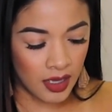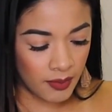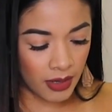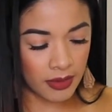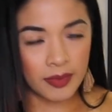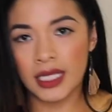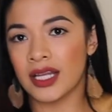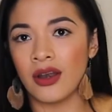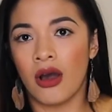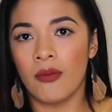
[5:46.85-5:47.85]
probably
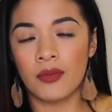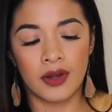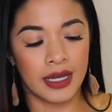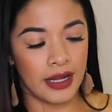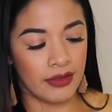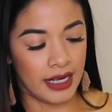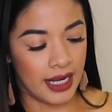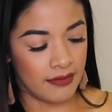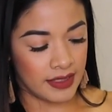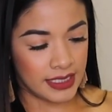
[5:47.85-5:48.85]
an ombre now that I
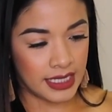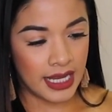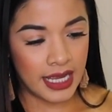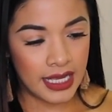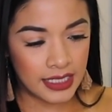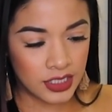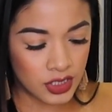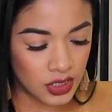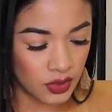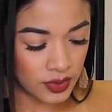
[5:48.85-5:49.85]
have this hand,
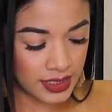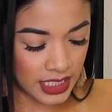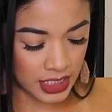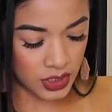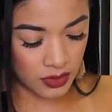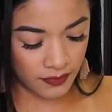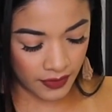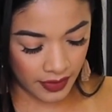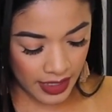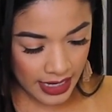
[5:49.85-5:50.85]
so stay tuned
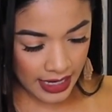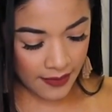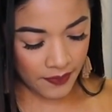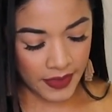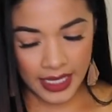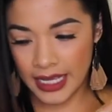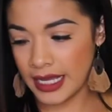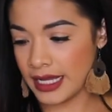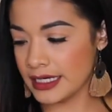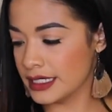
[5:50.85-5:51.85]
for that.
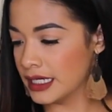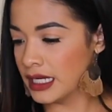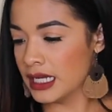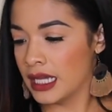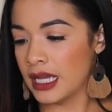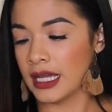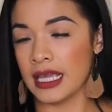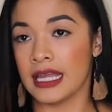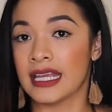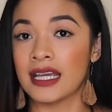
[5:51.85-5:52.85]
And
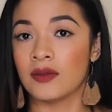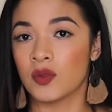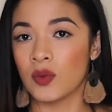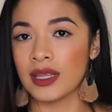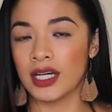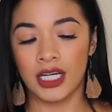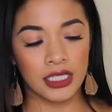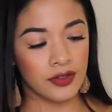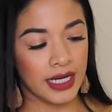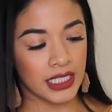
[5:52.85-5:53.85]
again, it comes with
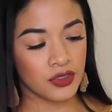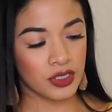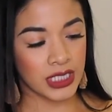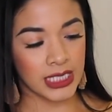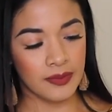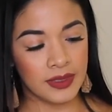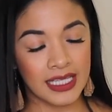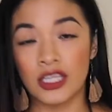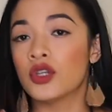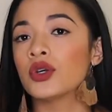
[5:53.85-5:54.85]
100 extra tips
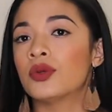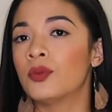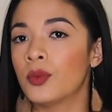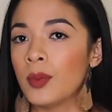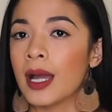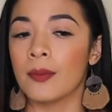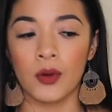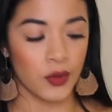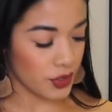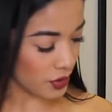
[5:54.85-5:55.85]
and you can buy
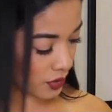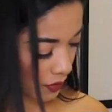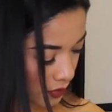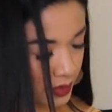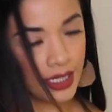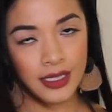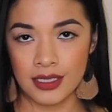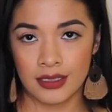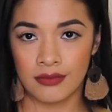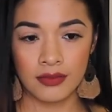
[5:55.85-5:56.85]
more, so that
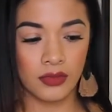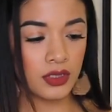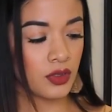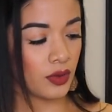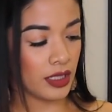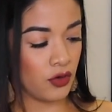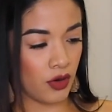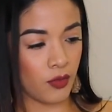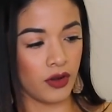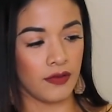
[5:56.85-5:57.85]
is totally
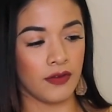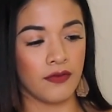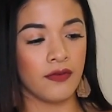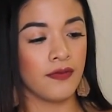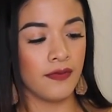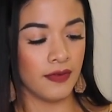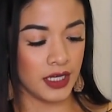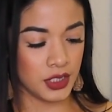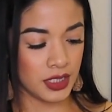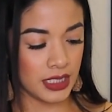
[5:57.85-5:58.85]
normal if you
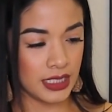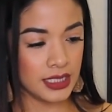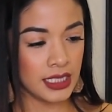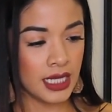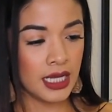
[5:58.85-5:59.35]
finish these.